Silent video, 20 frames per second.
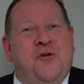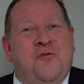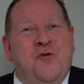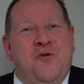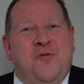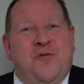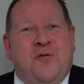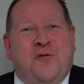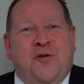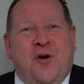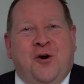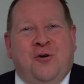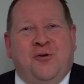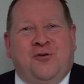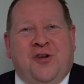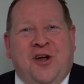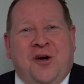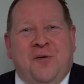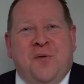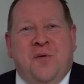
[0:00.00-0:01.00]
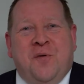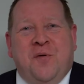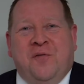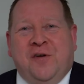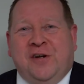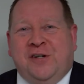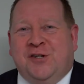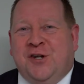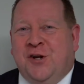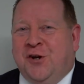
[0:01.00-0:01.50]
roof of the hotel where we
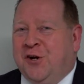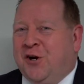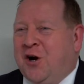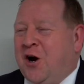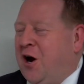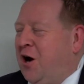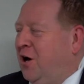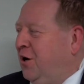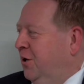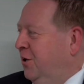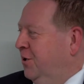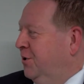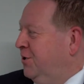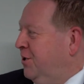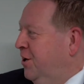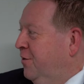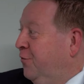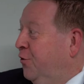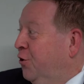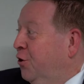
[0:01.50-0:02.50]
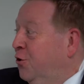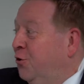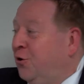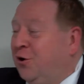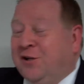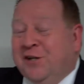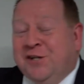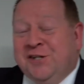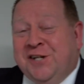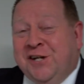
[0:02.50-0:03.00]
visited the gardens. If you look at
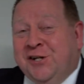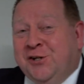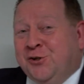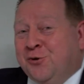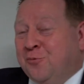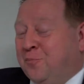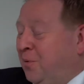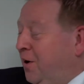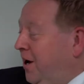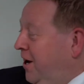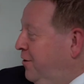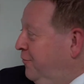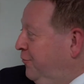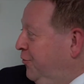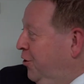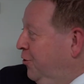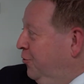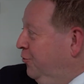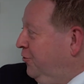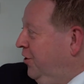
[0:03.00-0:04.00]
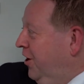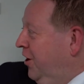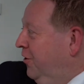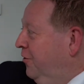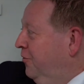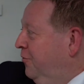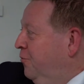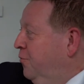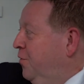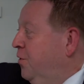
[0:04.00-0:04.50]
this digital plan of the
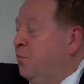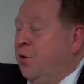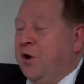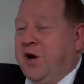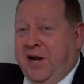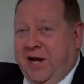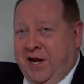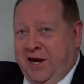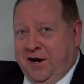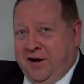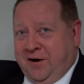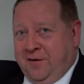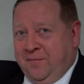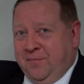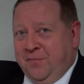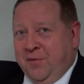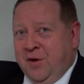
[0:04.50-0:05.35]
hotel, we were here.